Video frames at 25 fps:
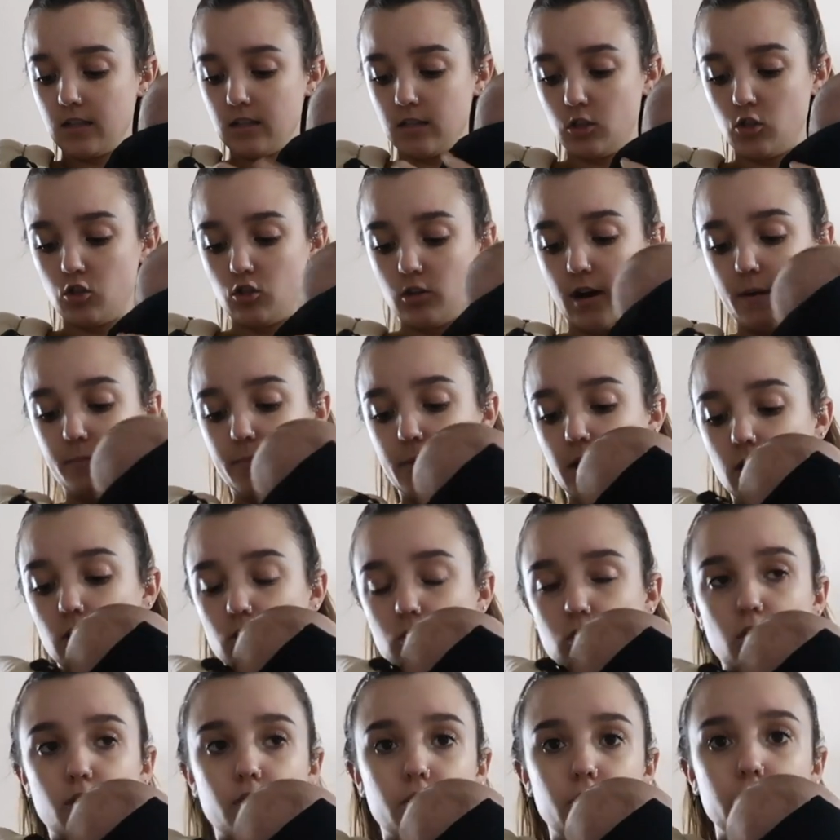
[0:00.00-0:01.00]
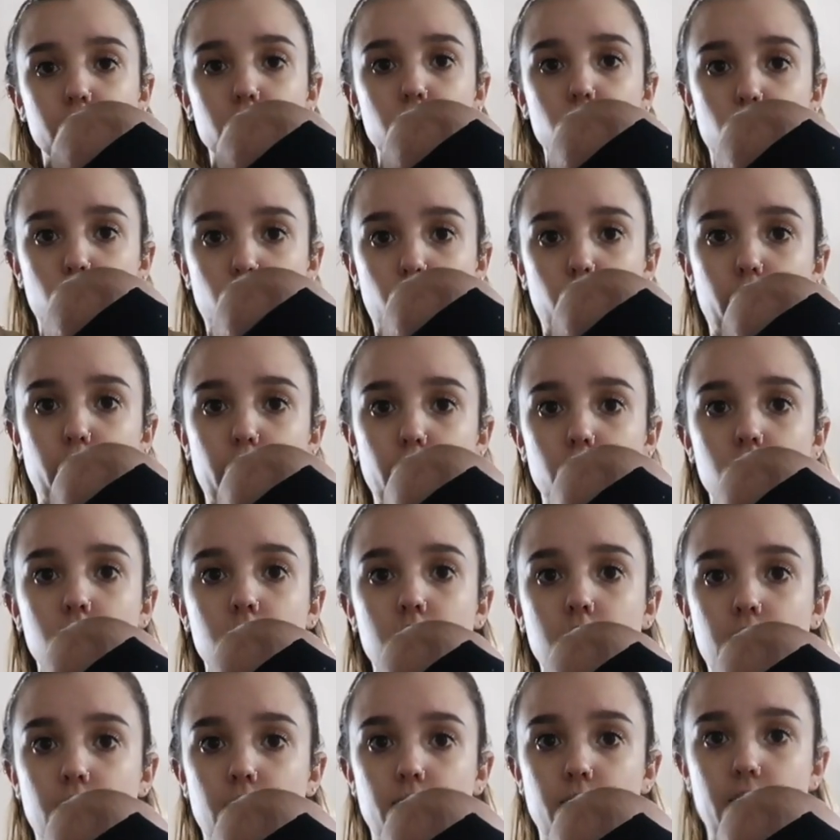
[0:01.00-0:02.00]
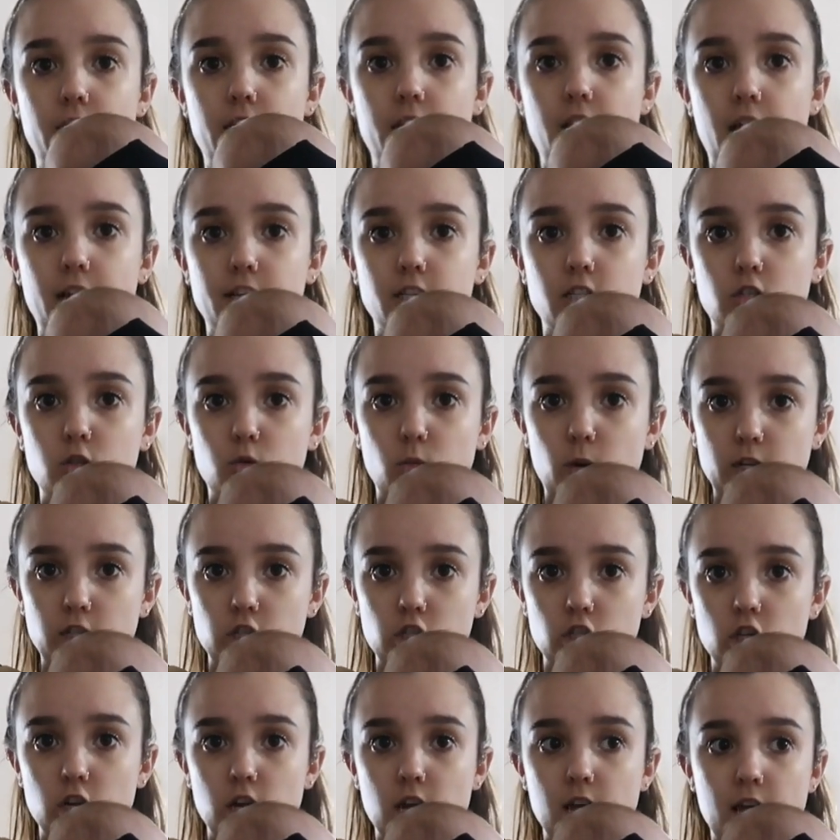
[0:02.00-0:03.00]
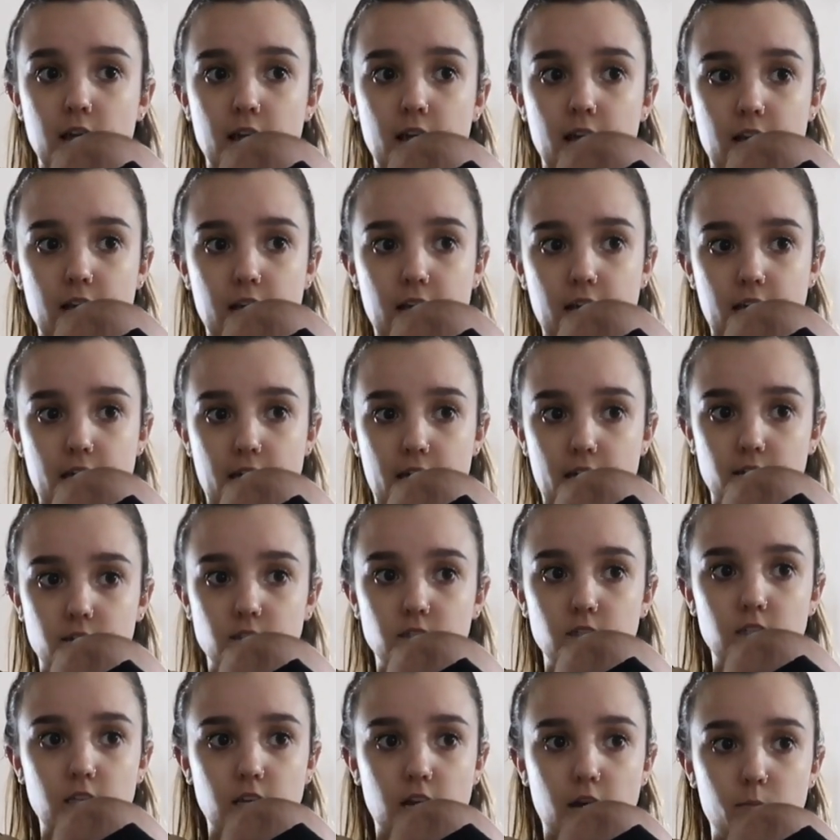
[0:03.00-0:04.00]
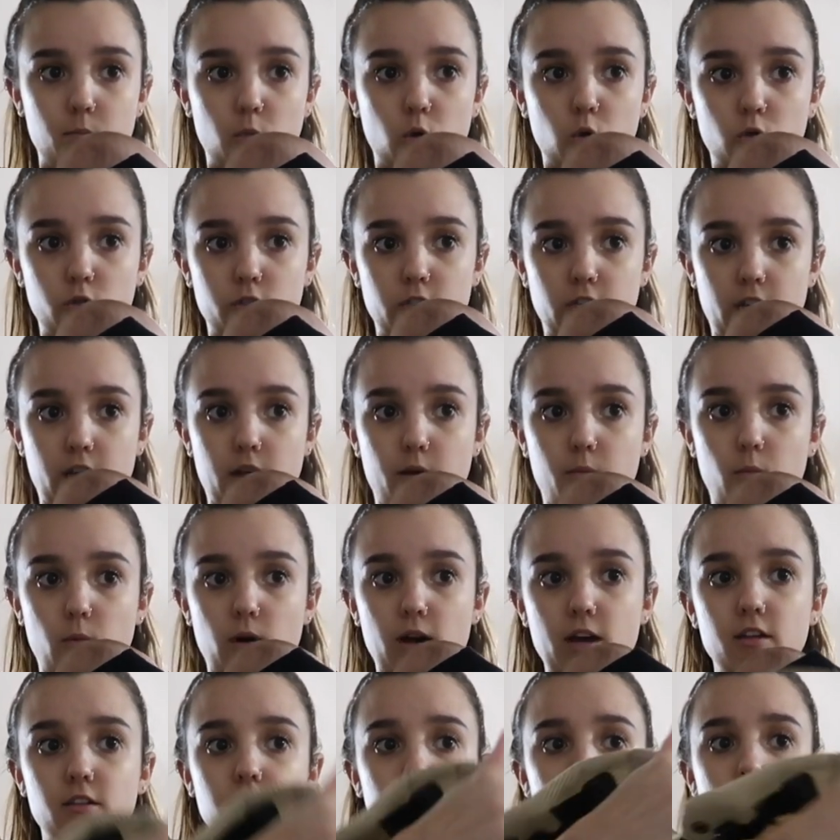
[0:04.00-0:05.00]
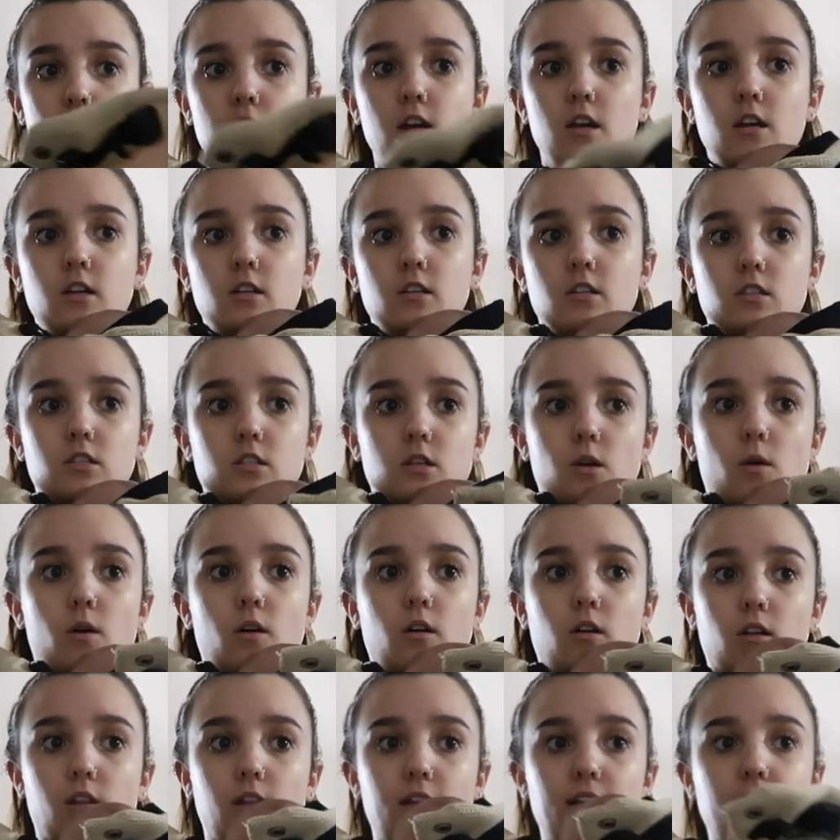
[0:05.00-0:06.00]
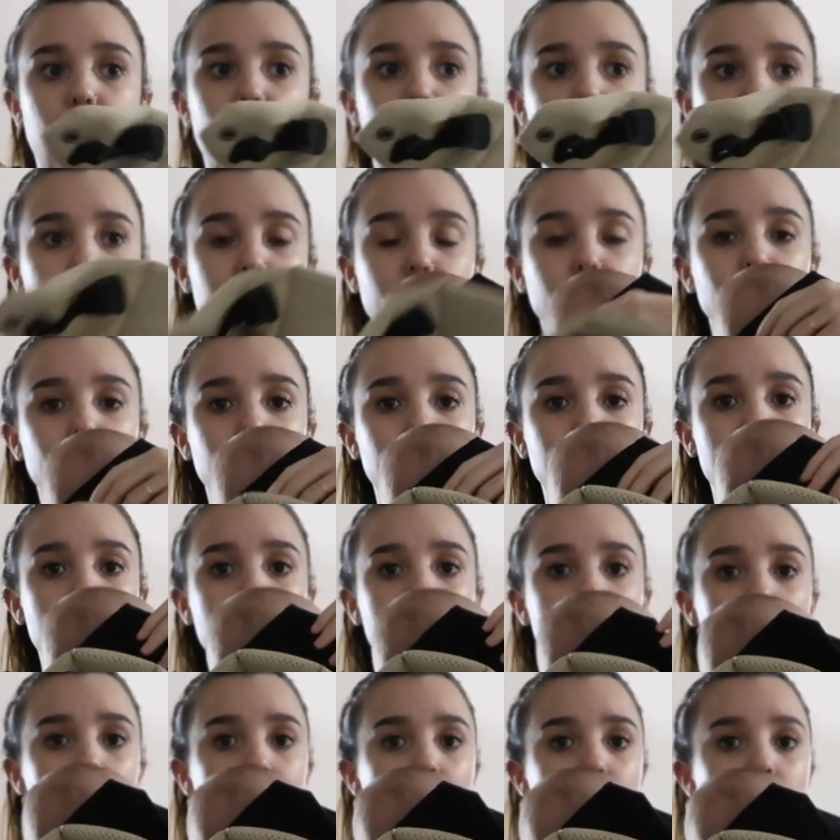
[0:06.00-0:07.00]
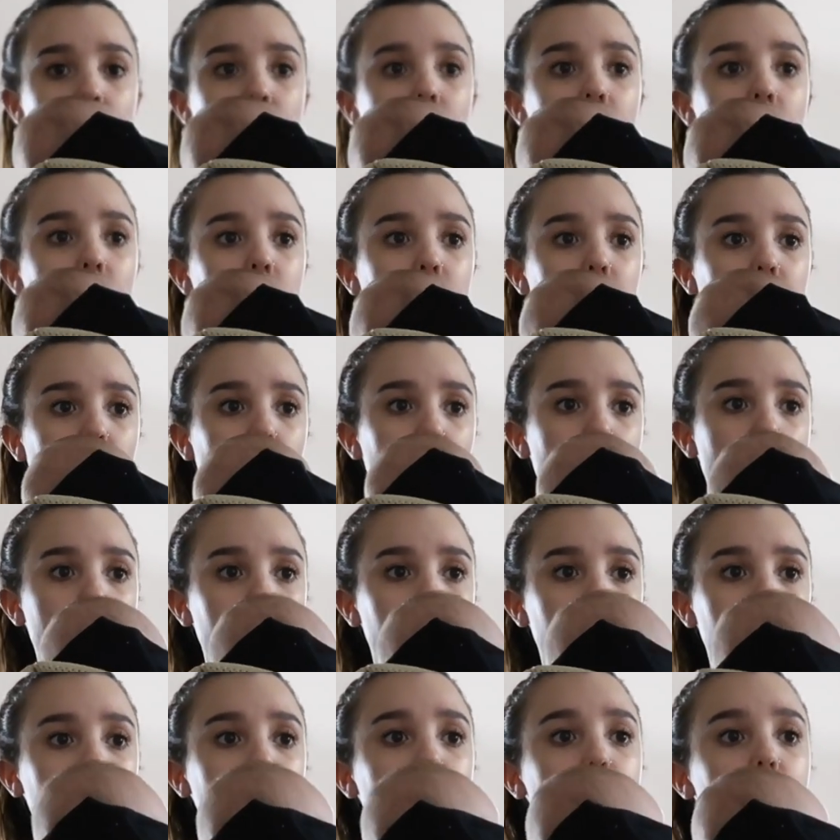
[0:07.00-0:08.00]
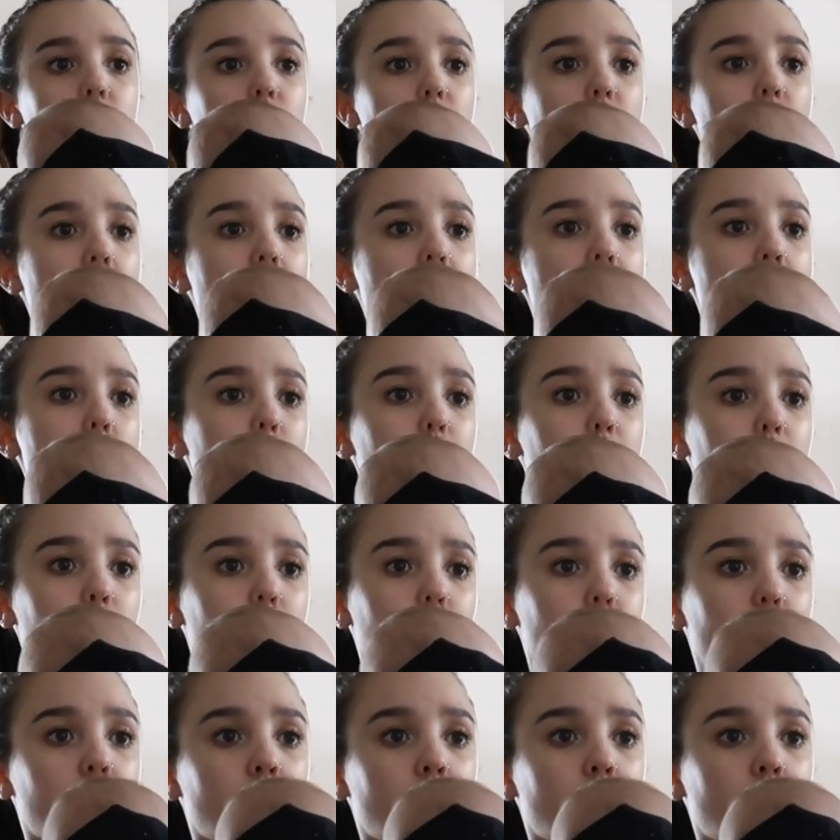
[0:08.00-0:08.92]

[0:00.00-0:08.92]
the strap that goes over your shoulder. And then I switch hands that I'm holding him with. So I'll go like this and grab this strap,